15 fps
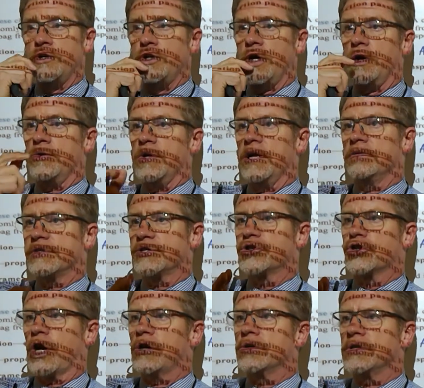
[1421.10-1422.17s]
No, it was
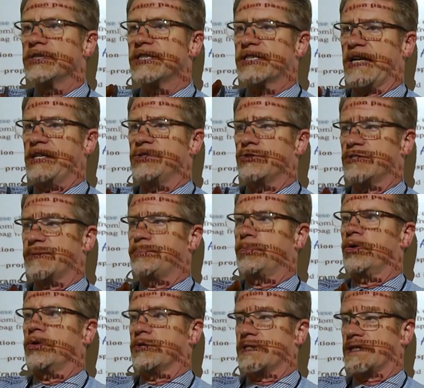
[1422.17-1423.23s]
Charles Sanders
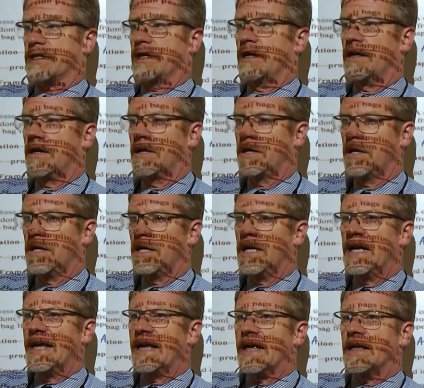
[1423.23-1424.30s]
Peirce.
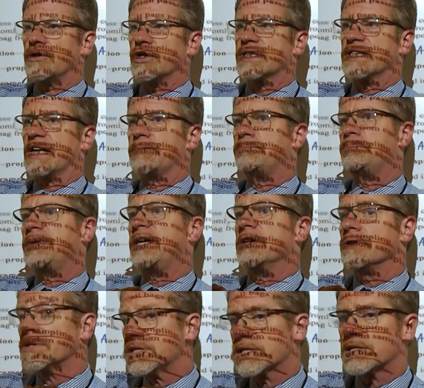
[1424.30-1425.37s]
It looks like
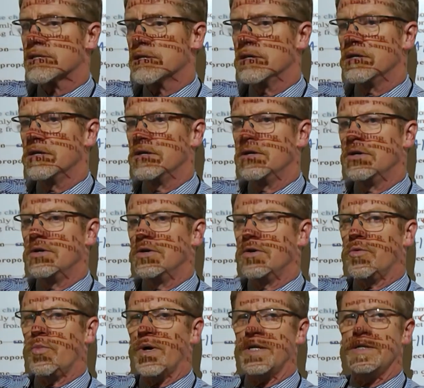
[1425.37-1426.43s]
Pierce
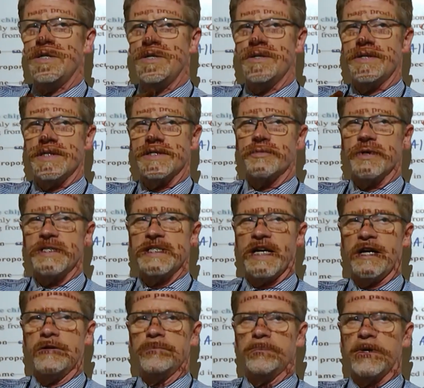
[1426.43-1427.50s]
when it's written
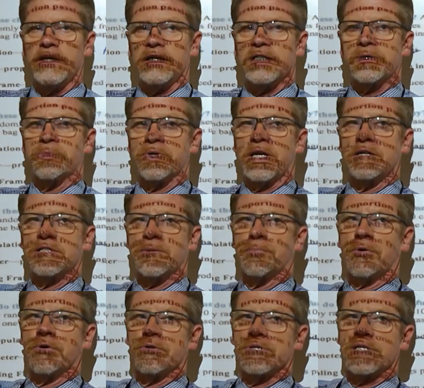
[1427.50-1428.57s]
down, but it's pronounced
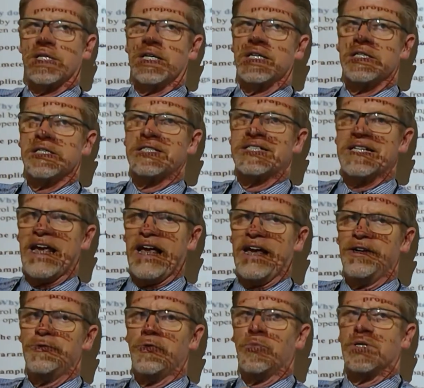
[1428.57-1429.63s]
Peirce. His
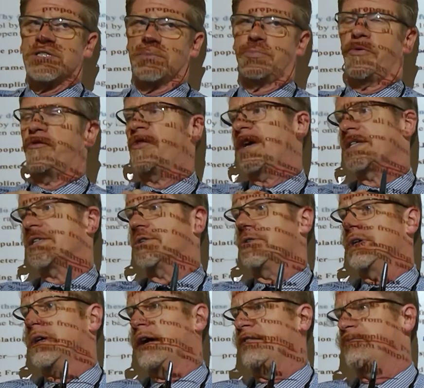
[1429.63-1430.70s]
dad was a
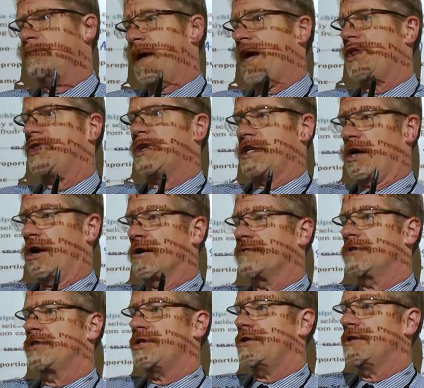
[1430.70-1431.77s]
professor of math at
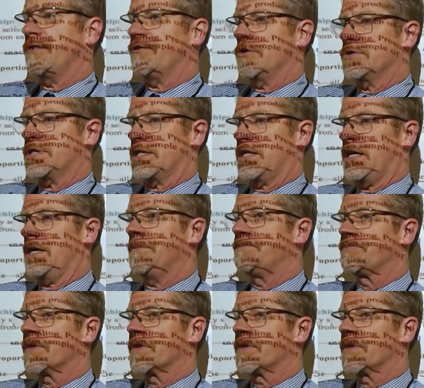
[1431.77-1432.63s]
Harvard University,